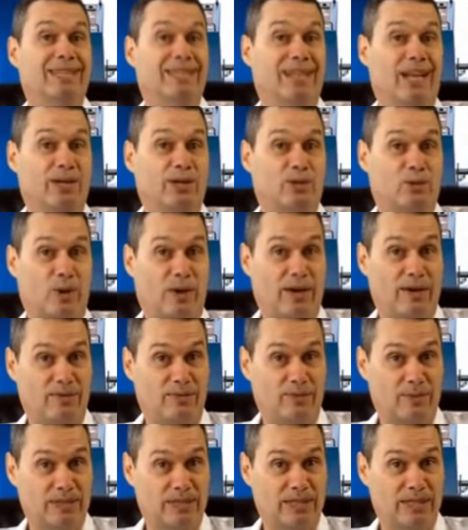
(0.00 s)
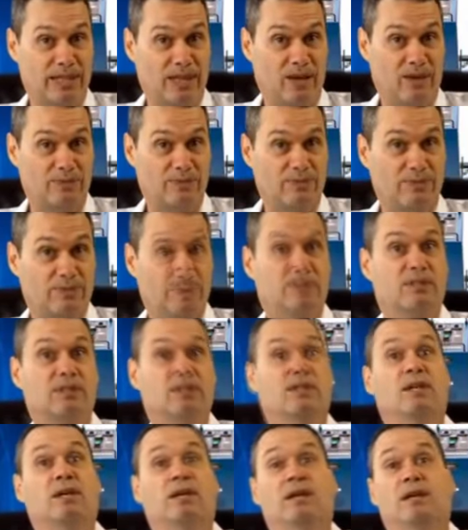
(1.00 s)
but then I tried it for myself
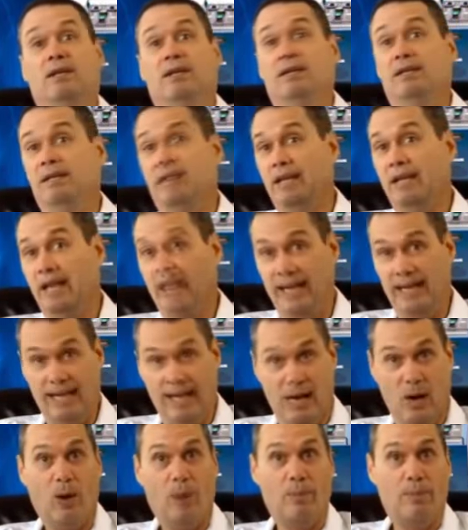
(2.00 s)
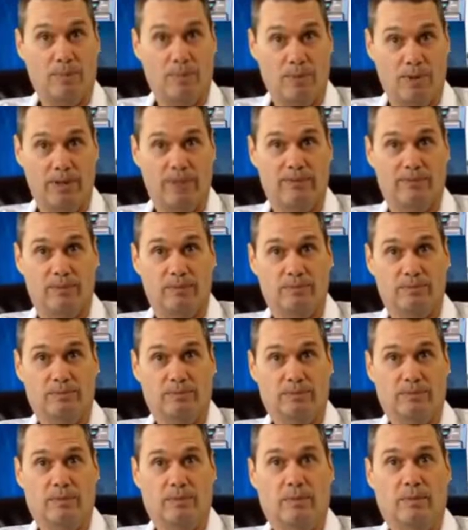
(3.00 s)
and now I'm a believer.
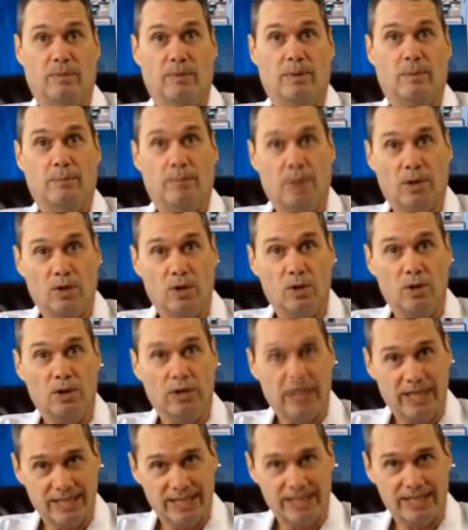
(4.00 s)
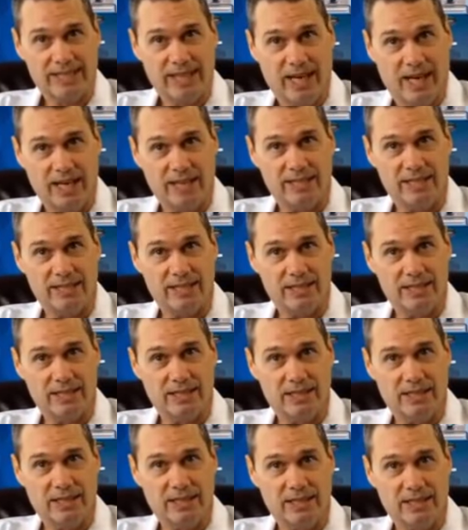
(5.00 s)
But look at the studies.
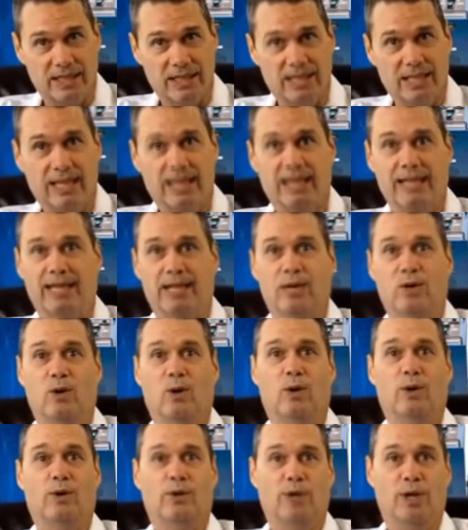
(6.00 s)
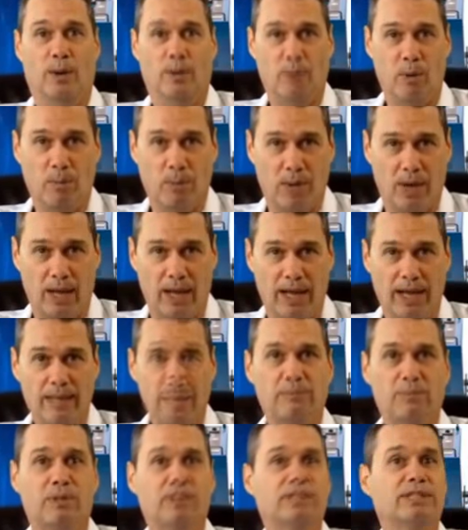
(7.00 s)
There are
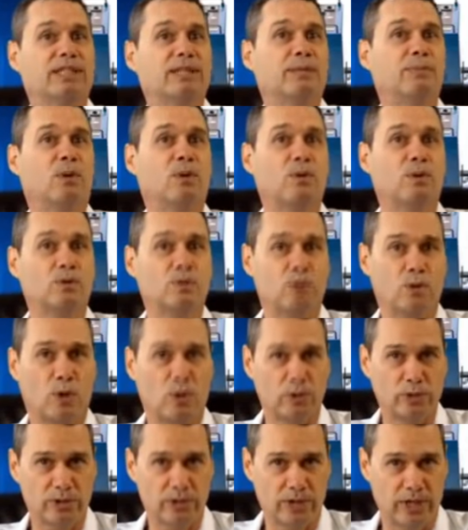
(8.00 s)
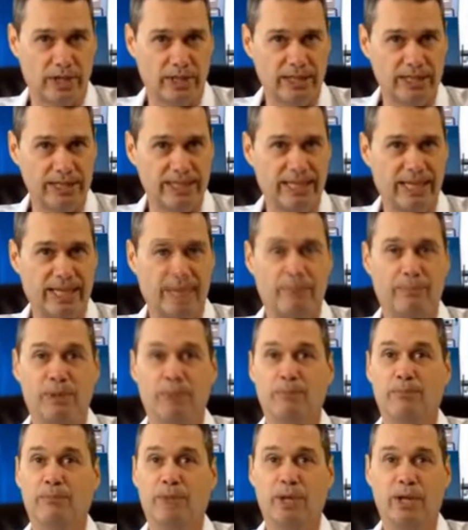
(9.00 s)
double-blind, placebo-controlled studies that have
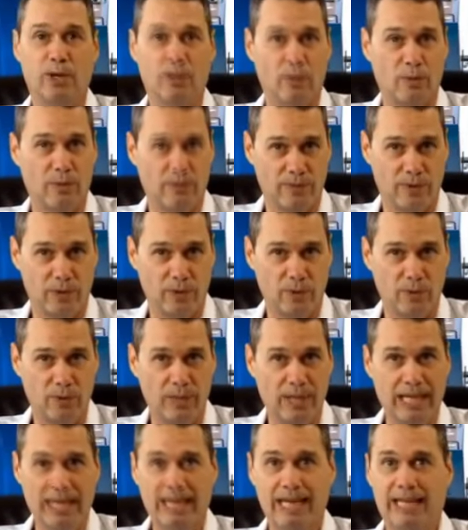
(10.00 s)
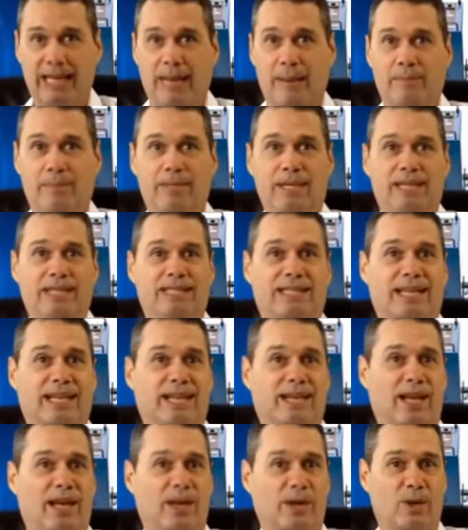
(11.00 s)
been peer-reviewed. That means
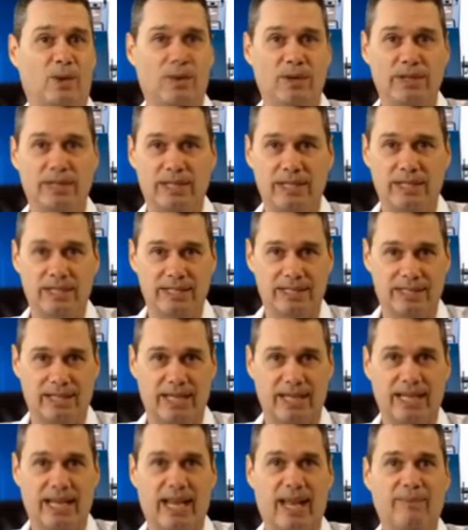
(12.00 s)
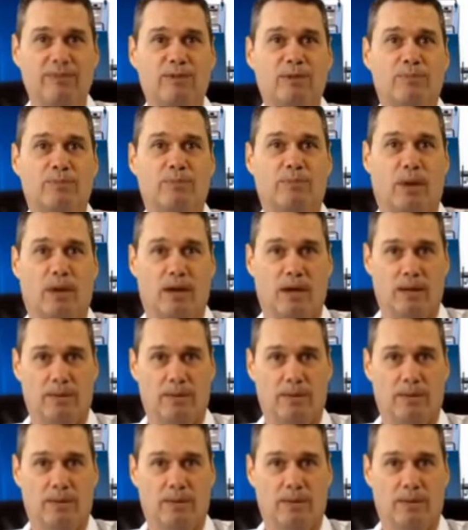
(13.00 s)
that not only did the study have to